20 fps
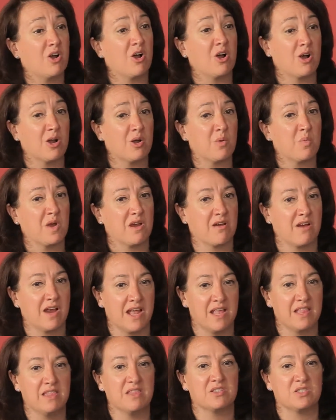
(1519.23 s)
hardware
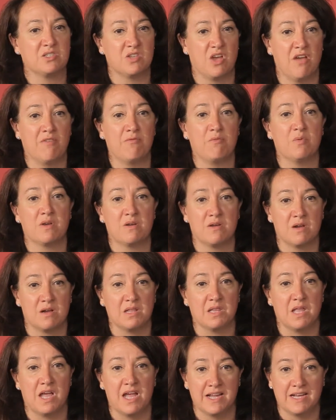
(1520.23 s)
and the software
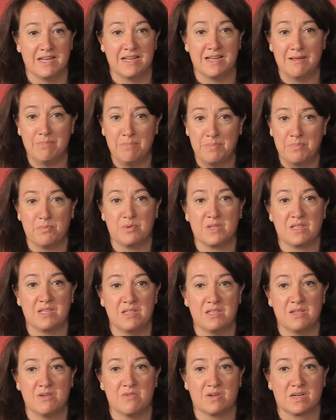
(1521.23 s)
are lined up
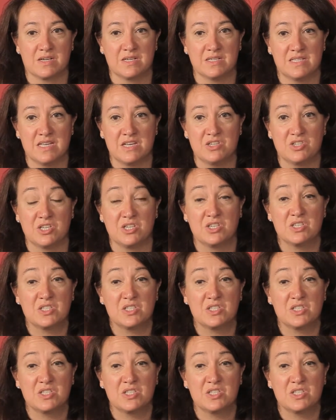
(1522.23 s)
within the organization?